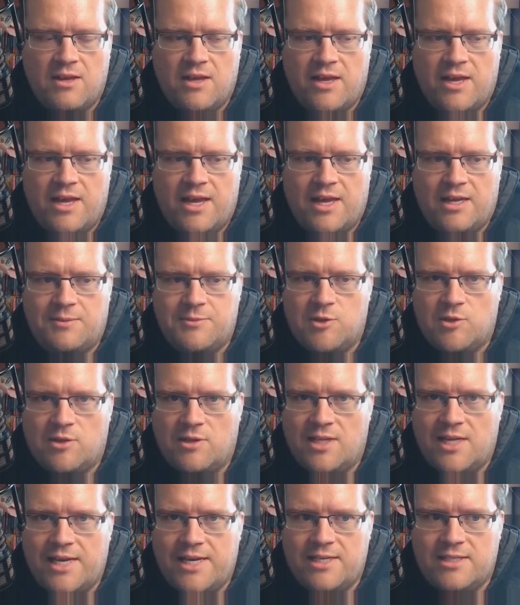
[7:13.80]
and I'm doing
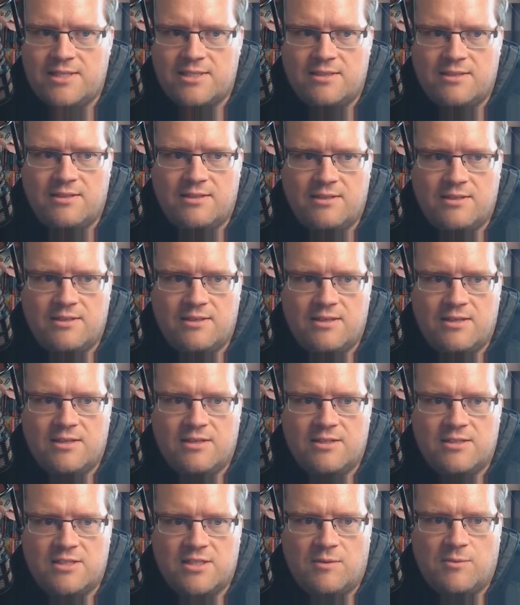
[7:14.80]
light.
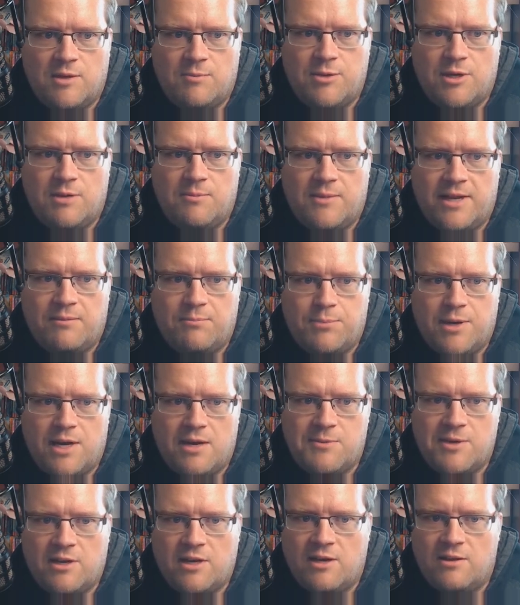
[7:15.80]
So I'm going to put my
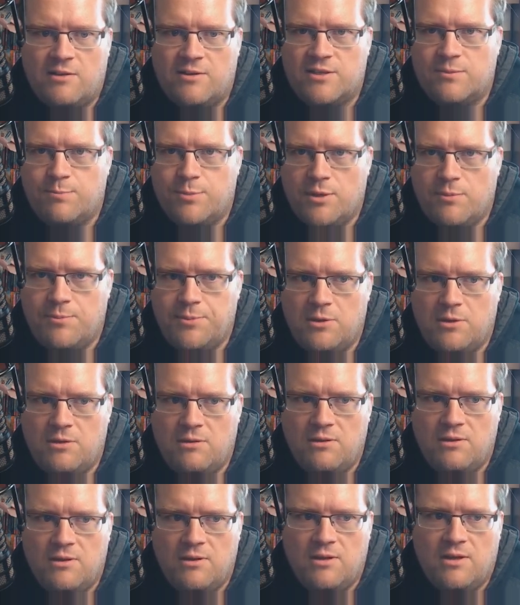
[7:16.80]
primary color is purple.
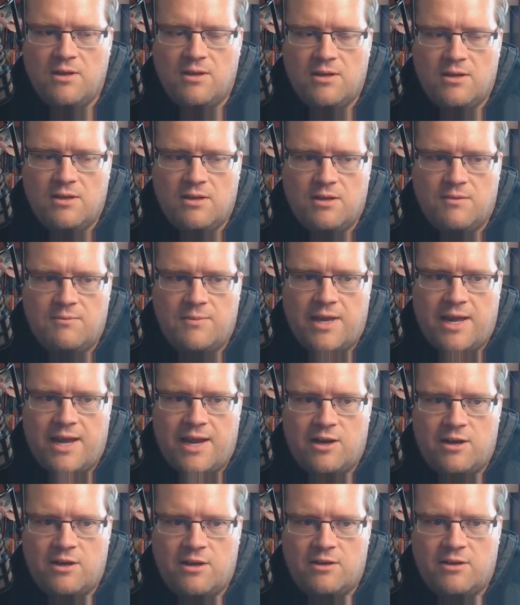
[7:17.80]
My
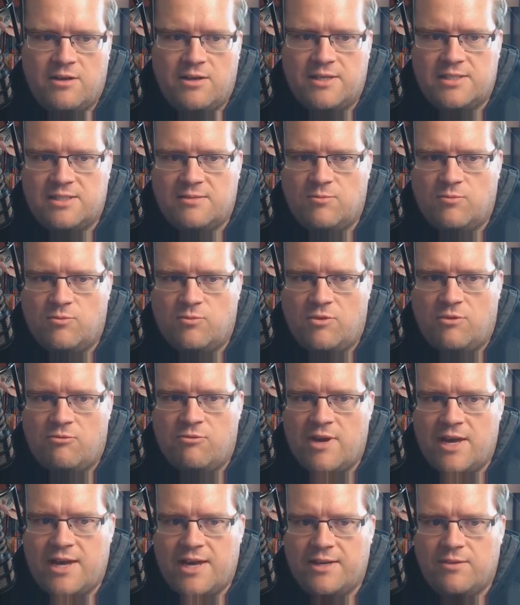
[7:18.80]
air is
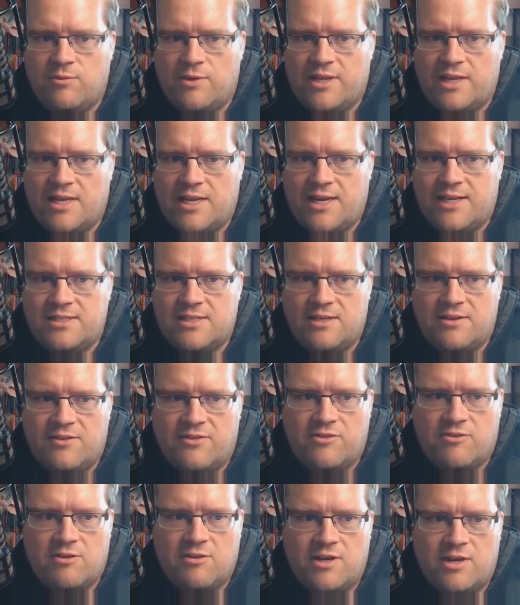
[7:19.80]
red with an accent of
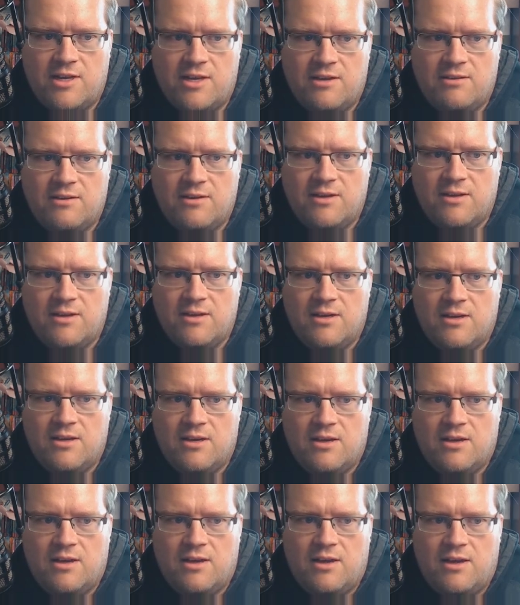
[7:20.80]
3.
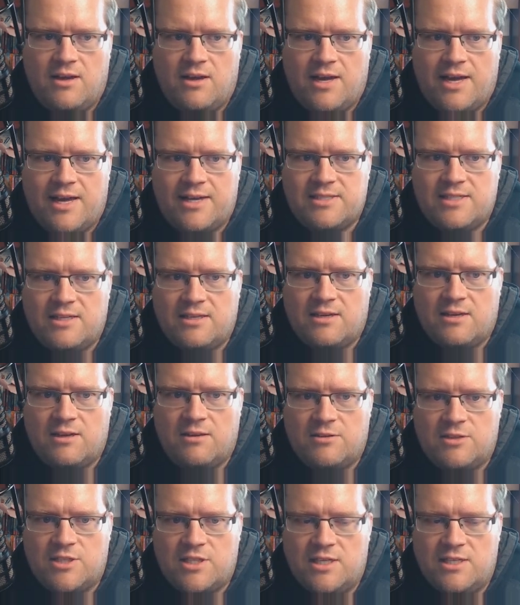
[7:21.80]
Accent
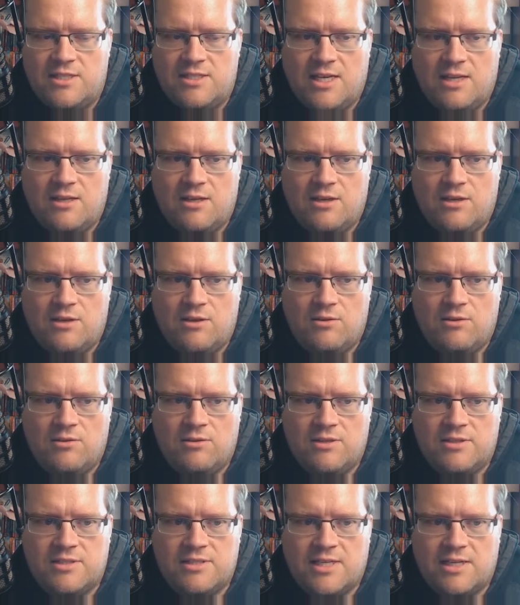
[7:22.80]
color shades yellow.
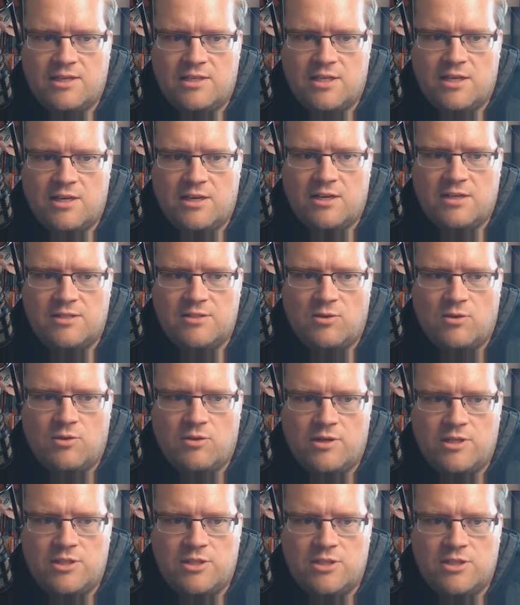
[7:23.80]
Secondary is
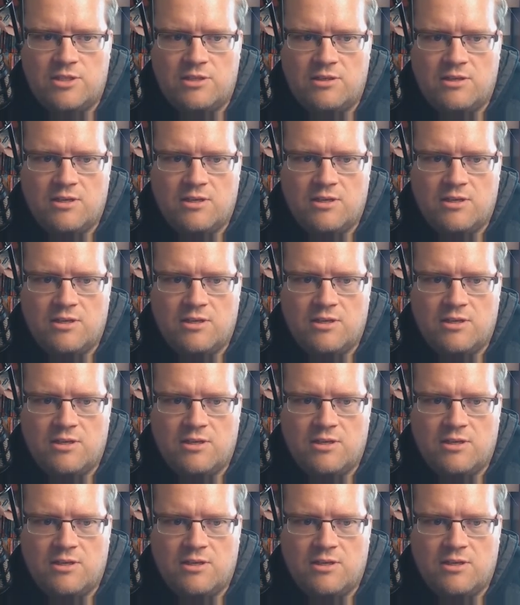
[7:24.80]
orange.